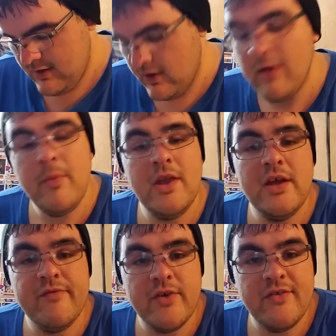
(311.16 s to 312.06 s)

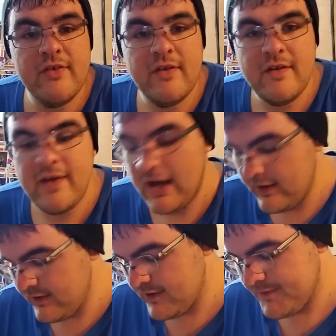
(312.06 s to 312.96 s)
Carmella versus
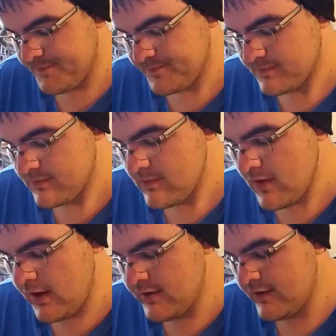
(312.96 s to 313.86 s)
Natalya.
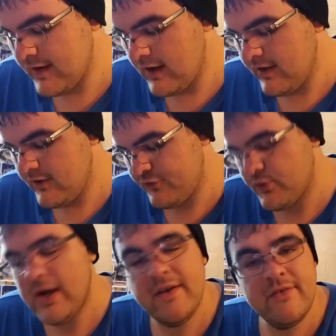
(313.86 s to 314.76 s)
Natalya
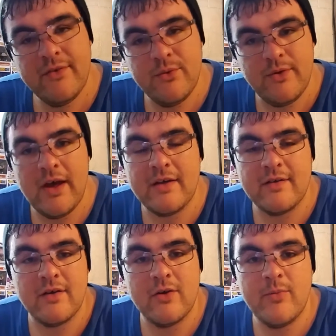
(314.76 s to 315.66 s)
tries to
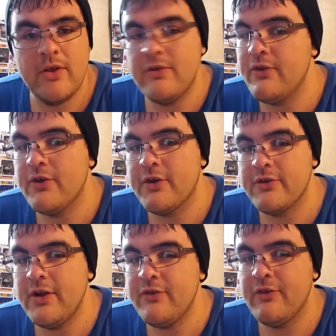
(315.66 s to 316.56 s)
attack Carmella during
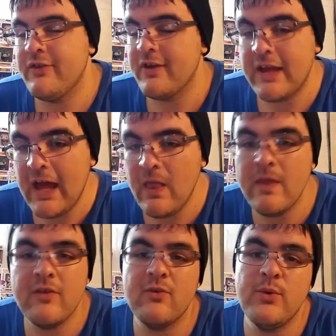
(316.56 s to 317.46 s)
her entrance
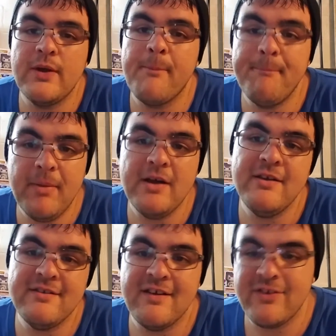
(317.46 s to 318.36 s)
again this week, but
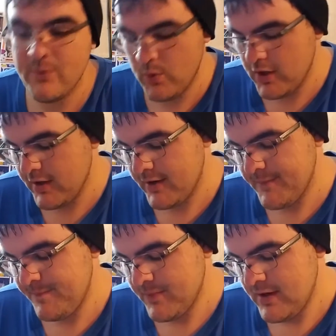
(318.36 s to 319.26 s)
it doesn't work.
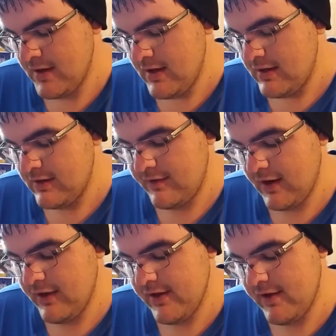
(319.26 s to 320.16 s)

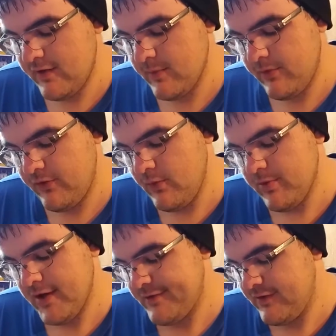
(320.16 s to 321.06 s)
Natalya hits some
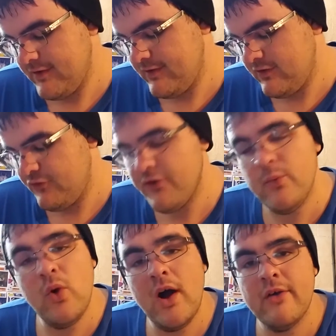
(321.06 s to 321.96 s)
suplexes. She
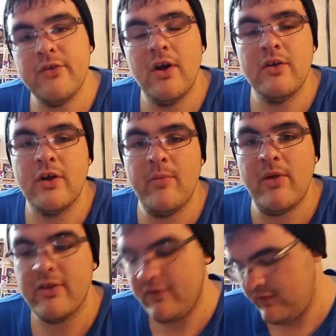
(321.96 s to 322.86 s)
walks on
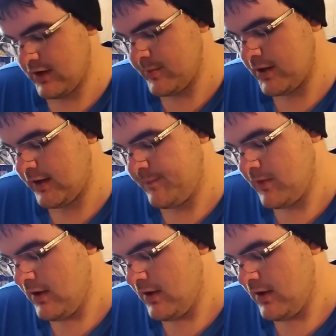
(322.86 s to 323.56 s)
Carmella's stomach.